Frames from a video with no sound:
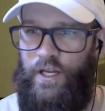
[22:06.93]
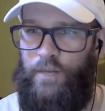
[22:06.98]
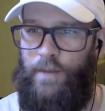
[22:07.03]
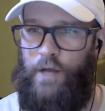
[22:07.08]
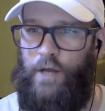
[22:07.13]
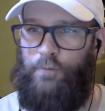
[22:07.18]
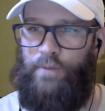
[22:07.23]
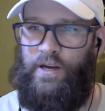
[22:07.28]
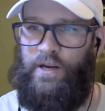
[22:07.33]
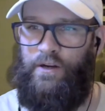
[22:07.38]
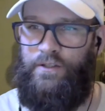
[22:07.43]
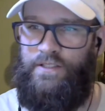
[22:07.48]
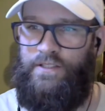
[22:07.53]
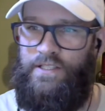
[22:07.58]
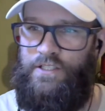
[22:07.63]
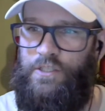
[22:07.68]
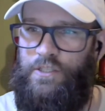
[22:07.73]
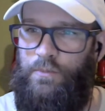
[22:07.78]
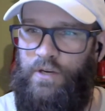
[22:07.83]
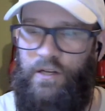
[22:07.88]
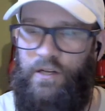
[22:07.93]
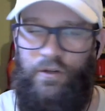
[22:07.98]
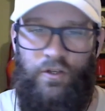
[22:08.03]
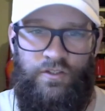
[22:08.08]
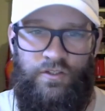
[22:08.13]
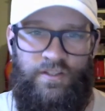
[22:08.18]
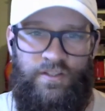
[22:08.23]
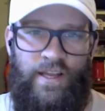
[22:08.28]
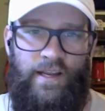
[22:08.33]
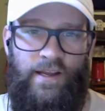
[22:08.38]
on about Paratici, but it
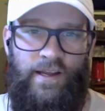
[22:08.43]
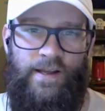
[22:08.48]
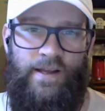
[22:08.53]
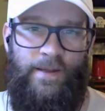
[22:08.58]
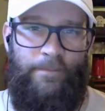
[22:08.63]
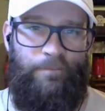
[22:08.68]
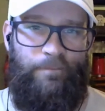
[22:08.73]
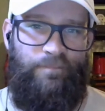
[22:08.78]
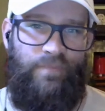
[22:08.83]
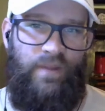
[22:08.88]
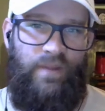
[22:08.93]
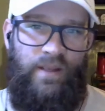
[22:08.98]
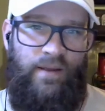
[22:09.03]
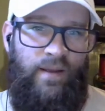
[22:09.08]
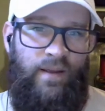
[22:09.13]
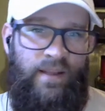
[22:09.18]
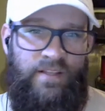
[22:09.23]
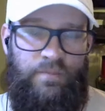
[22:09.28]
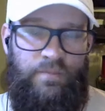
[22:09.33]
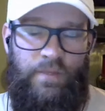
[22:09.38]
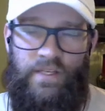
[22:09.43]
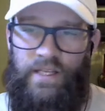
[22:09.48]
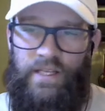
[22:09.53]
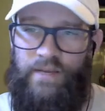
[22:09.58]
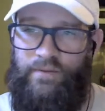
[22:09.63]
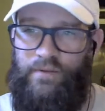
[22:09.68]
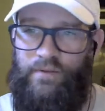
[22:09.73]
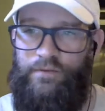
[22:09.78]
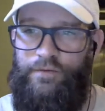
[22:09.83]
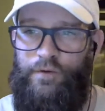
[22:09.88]
looks like he's been
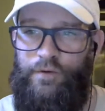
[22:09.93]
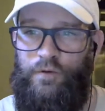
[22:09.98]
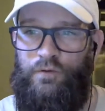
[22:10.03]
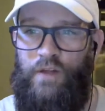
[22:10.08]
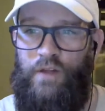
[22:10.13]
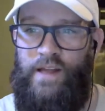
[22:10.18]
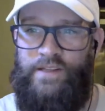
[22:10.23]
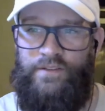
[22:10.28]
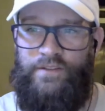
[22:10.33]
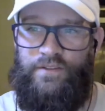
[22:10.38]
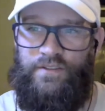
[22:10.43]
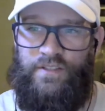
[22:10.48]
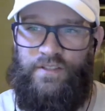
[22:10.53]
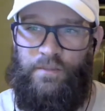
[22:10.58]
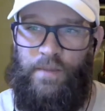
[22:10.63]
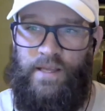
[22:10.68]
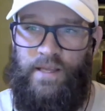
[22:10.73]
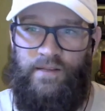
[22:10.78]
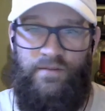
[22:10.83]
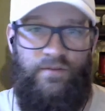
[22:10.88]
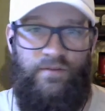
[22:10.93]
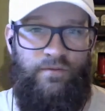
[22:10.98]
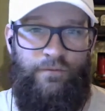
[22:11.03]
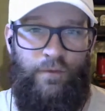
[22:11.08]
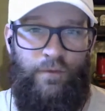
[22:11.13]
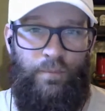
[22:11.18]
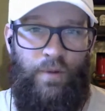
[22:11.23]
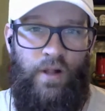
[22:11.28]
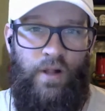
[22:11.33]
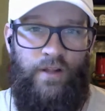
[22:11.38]
given full license to make
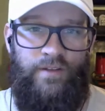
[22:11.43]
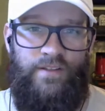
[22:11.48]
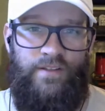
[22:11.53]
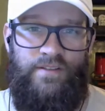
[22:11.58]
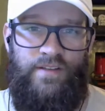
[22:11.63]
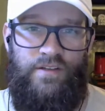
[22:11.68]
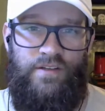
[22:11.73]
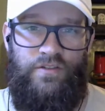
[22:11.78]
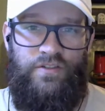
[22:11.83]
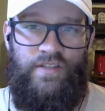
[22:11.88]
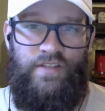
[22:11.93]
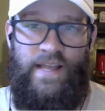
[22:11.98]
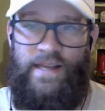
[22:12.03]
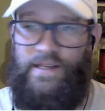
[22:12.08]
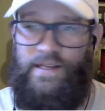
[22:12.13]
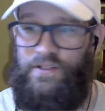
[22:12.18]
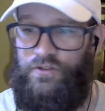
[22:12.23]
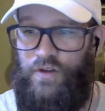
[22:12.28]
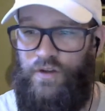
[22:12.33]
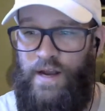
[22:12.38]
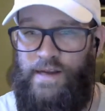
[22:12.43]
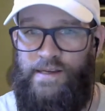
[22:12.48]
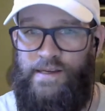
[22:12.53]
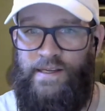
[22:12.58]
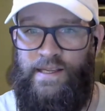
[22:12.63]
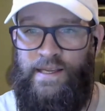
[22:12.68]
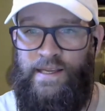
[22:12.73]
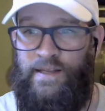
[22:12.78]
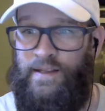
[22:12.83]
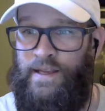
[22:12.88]
footballing decisions, and he's
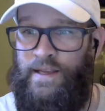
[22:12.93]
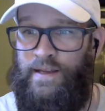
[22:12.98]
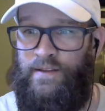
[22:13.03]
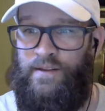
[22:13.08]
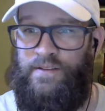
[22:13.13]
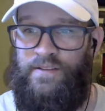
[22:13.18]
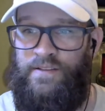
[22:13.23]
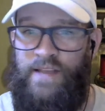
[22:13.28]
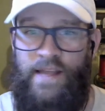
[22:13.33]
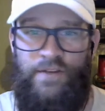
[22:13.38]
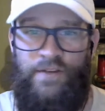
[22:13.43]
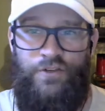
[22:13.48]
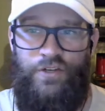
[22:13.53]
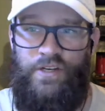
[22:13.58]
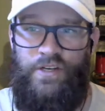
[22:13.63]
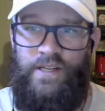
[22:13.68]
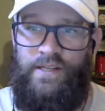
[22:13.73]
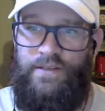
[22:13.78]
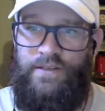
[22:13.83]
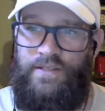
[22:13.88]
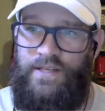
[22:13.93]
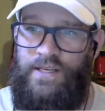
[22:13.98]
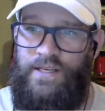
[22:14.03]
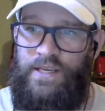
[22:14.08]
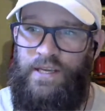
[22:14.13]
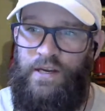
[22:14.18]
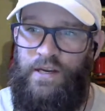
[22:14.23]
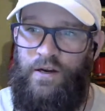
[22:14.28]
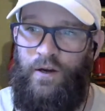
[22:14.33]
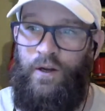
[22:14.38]
trying to kick this engine into
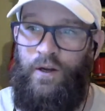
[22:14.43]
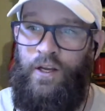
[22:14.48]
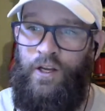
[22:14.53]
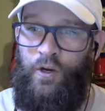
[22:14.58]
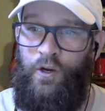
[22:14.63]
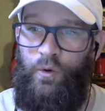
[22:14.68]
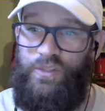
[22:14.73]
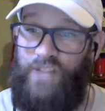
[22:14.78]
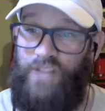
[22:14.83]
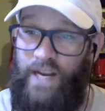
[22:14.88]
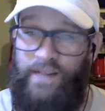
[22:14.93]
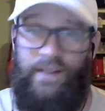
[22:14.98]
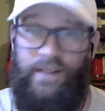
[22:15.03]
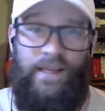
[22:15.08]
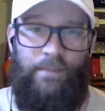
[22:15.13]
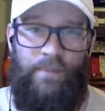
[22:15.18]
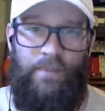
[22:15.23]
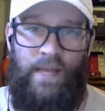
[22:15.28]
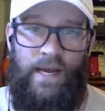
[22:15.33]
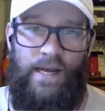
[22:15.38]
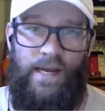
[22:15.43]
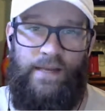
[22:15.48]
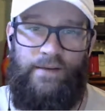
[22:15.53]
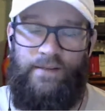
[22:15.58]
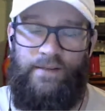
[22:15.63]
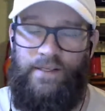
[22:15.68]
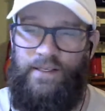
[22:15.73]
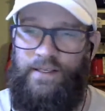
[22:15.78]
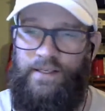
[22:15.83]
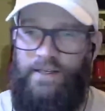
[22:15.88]
gear, which I can get
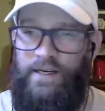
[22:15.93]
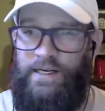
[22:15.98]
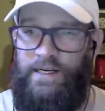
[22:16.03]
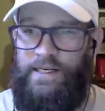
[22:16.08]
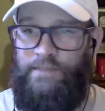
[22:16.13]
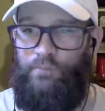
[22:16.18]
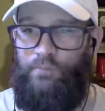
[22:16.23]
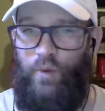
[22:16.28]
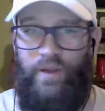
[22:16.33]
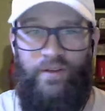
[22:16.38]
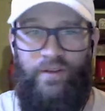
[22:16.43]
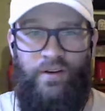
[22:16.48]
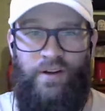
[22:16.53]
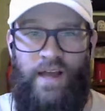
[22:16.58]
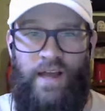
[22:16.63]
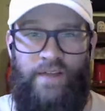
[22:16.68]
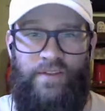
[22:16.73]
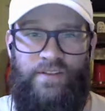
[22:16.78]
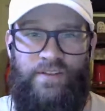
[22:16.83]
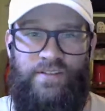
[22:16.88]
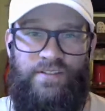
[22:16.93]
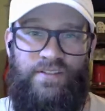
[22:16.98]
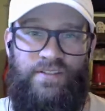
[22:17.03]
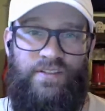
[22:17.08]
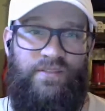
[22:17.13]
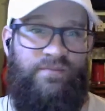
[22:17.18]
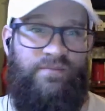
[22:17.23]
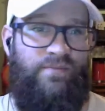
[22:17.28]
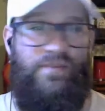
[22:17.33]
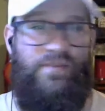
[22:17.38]
behind. Whether or not this
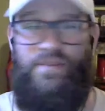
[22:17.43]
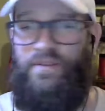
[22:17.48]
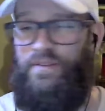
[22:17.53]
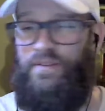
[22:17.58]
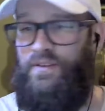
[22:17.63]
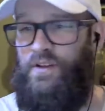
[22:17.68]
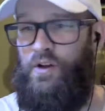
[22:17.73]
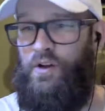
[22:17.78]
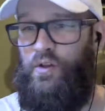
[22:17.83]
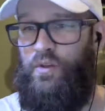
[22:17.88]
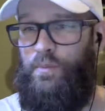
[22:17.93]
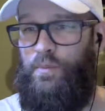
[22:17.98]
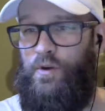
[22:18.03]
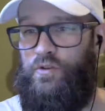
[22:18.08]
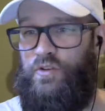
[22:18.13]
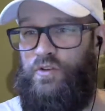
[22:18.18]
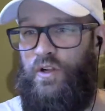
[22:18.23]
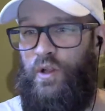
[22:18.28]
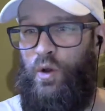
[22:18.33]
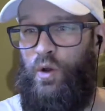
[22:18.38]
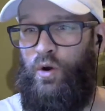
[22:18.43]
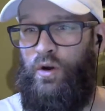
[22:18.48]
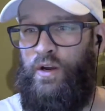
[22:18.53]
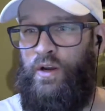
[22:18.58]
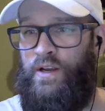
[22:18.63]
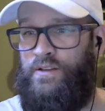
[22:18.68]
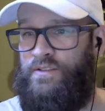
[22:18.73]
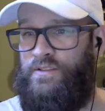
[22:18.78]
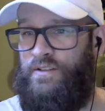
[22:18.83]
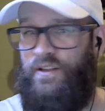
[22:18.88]
is, the most
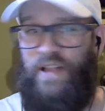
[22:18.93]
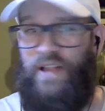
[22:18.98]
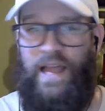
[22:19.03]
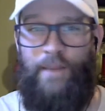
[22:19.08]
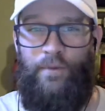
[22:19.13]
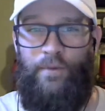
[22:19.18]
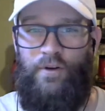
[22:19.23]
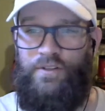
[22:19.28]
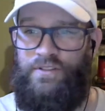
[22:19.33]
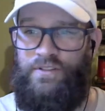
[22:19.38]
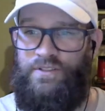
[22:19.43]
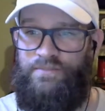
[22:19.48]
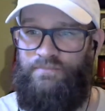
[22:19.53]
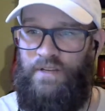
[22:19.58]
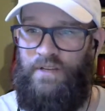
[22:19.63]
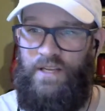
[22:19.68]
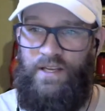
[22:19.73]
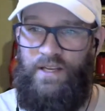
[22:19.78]
glorious, glamorous,